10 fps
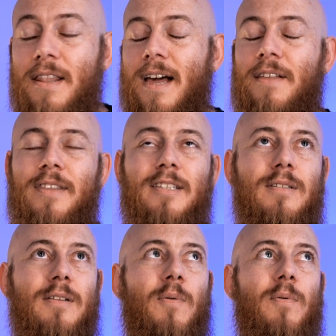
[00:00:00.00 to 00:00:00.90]
Now
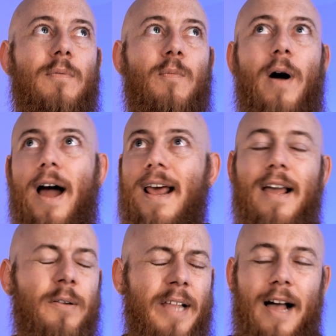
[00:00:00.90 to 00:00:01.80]
this wide
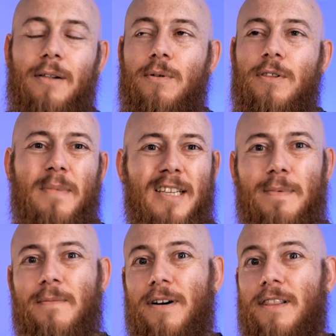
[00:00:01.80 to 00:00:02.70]
angle algorithm has
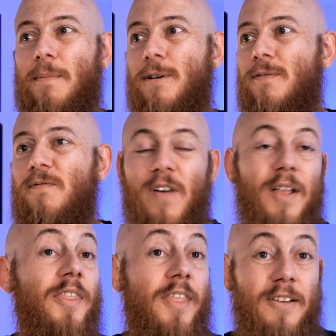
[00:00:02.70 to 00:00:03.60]
been one of the most
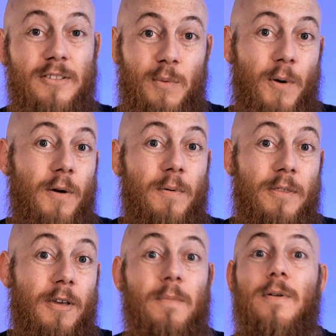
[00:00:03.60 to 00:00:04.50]
fun things to work with the
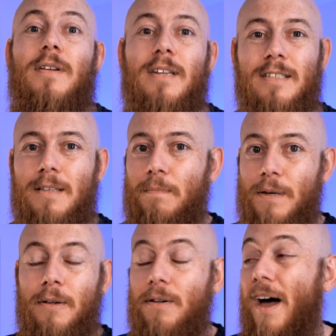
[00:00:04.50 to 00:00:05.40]
community to
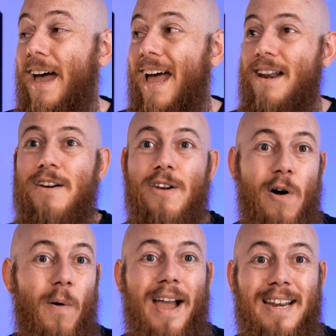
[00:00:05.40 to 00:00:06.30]
build. I had
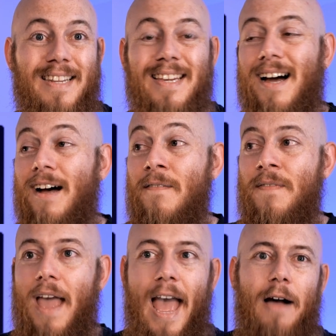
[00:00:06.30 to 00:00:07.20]
no idea
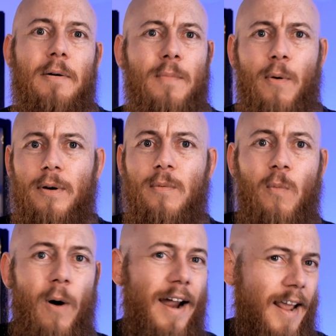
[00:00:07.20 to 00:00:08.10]
how important
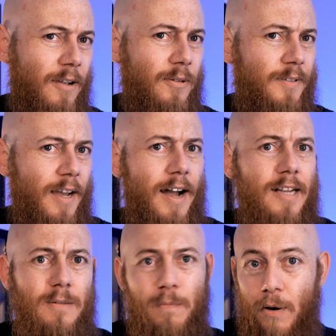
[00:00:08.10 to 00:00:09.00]
wide angles are
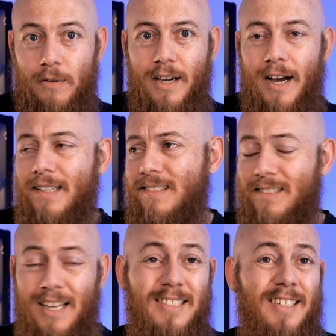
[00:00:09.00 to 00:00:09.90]
to
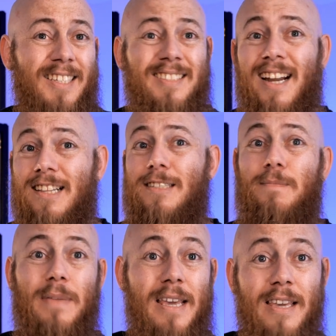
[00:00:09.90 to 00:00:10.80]
podcasts until I started
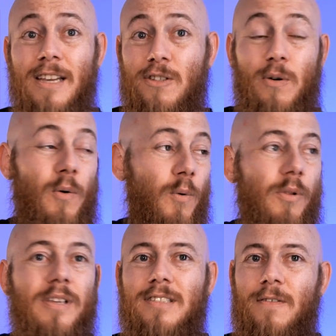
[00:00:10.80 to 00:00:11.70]
speaking to all
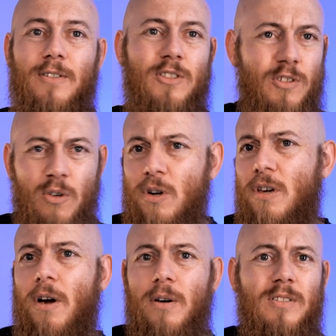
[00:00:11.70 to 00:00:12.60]
these different
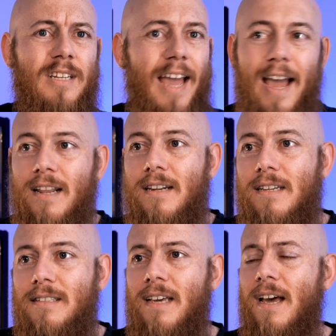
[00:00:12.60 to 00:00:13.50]
studios and
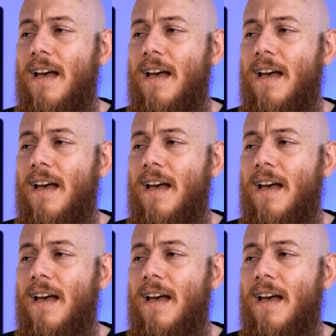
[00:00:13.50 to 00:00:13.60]
editors.